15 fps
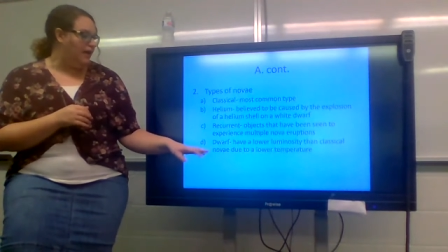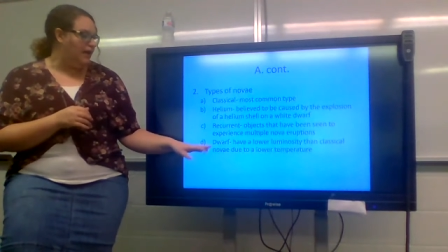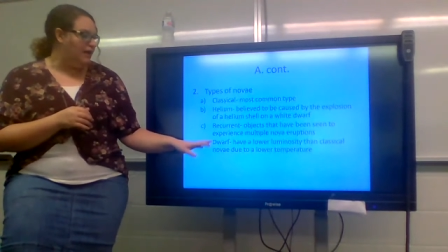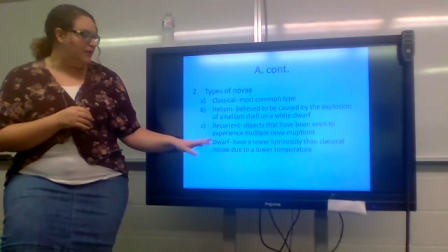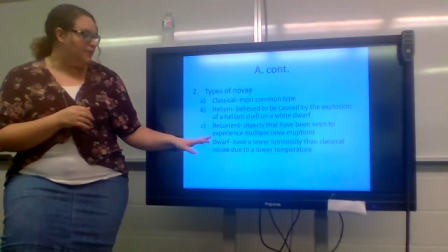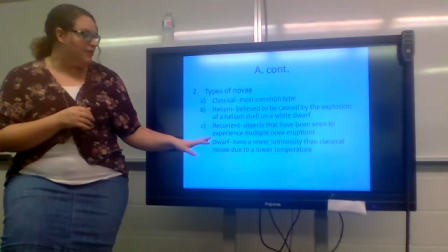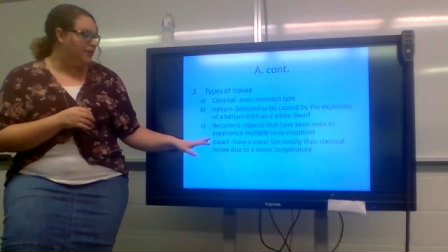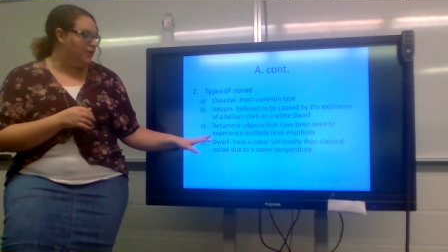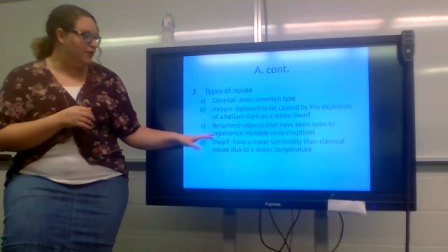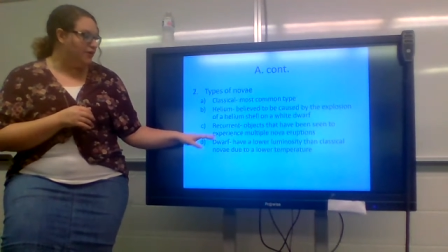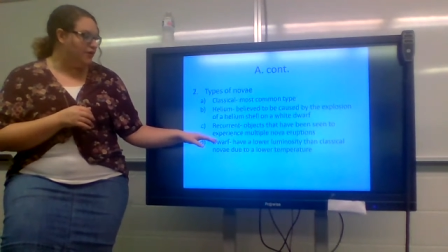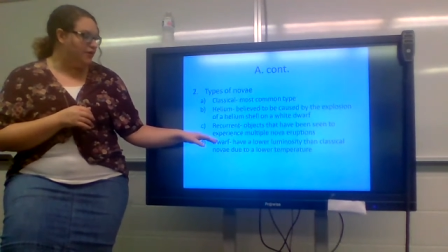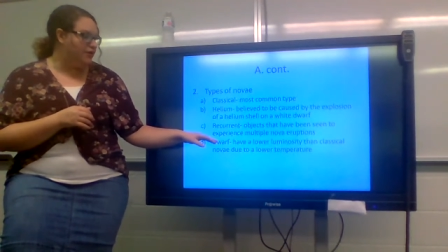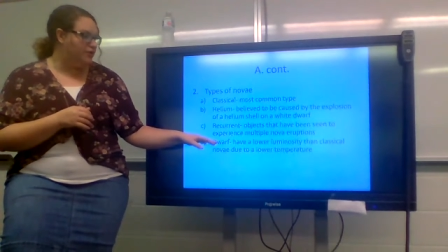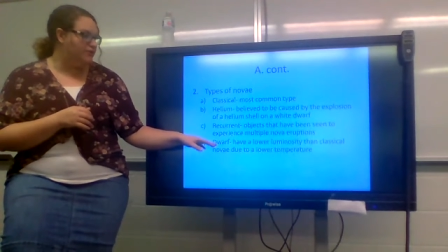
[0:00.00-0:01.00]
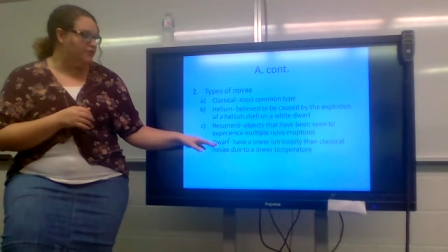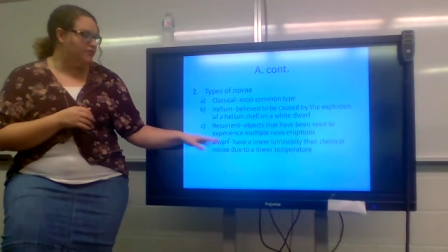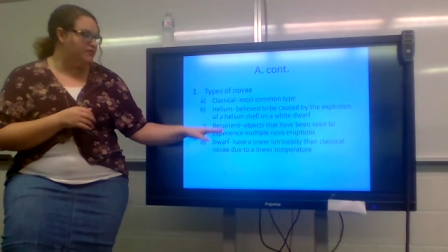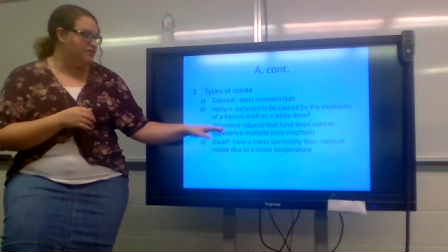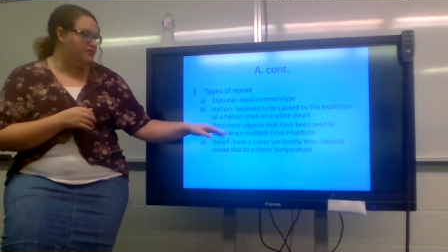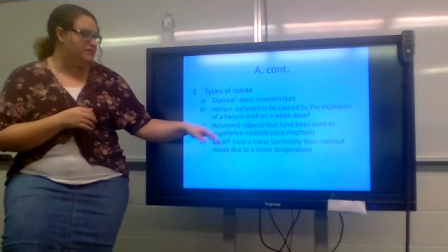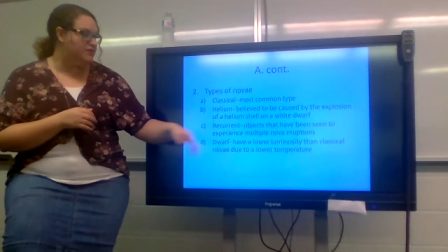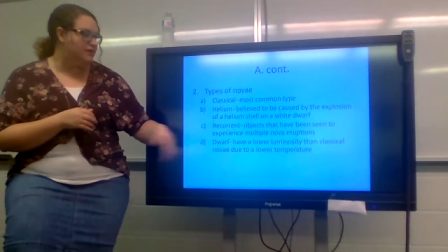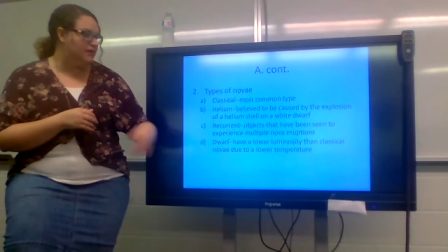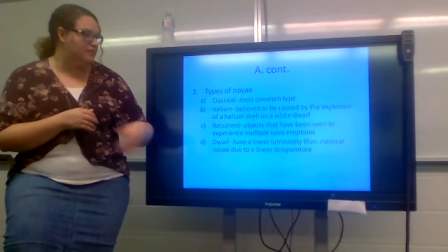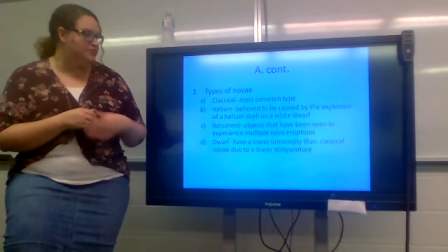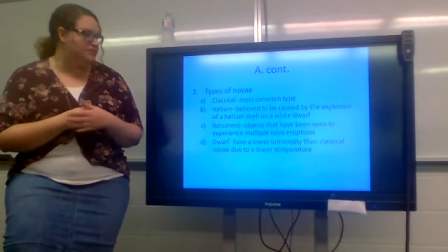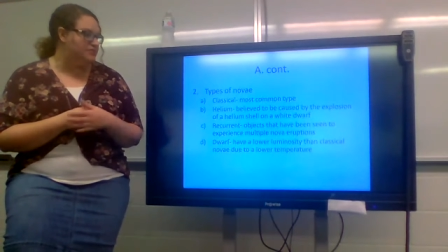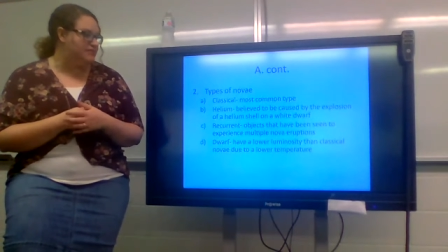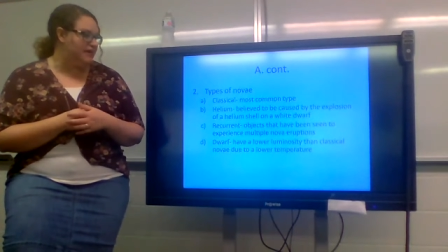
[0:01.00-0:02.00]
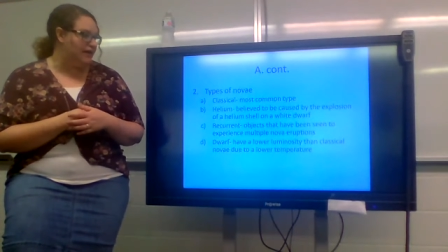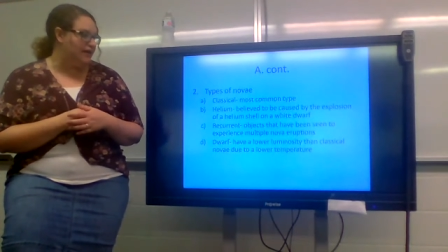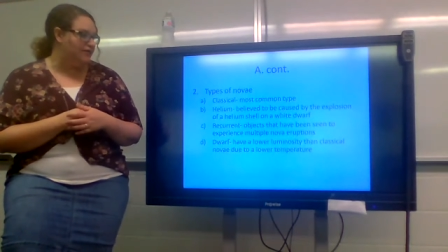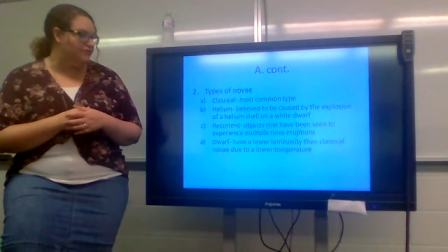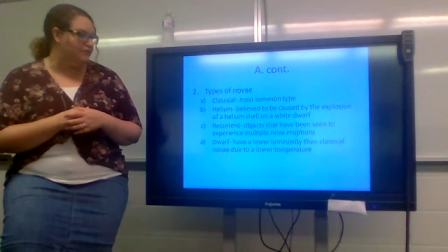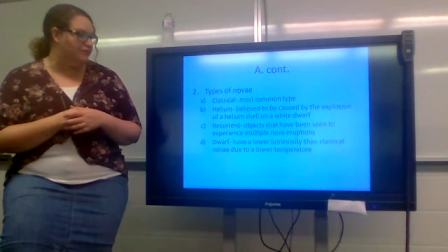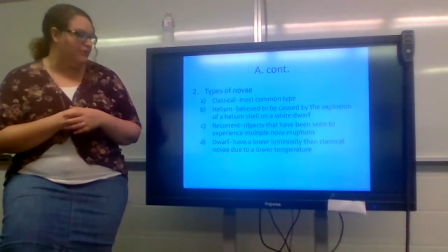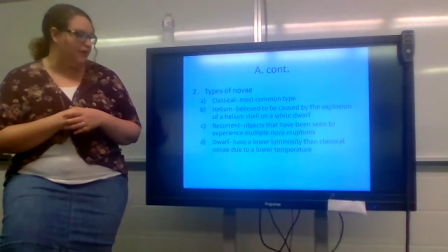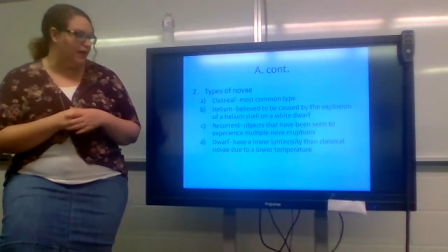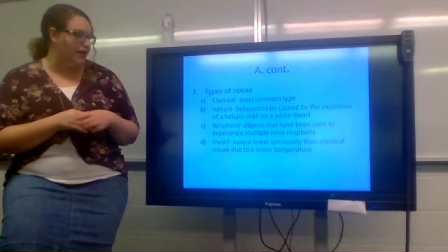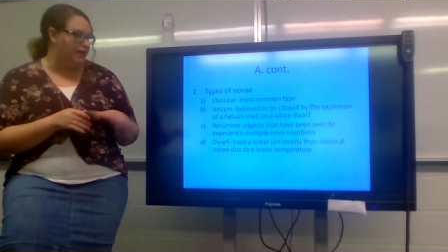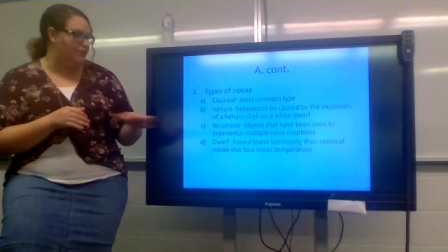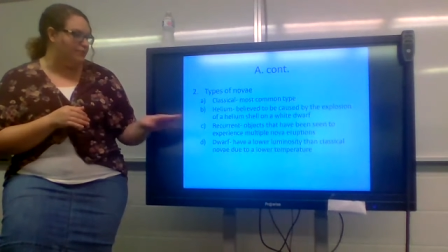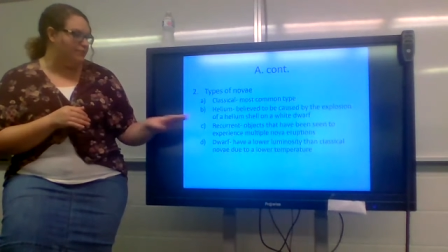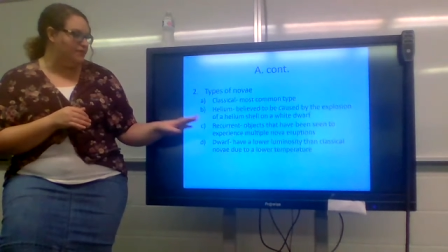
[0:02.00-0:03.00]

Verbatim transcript: A recurrent nova, these are objects that have uh,